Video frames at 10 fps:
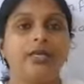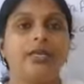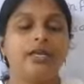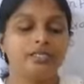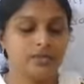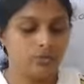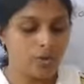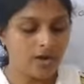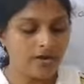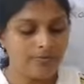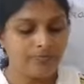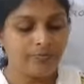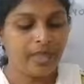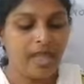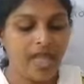Next one,
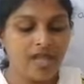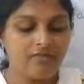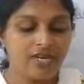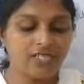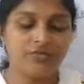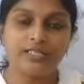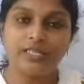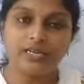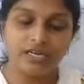average weather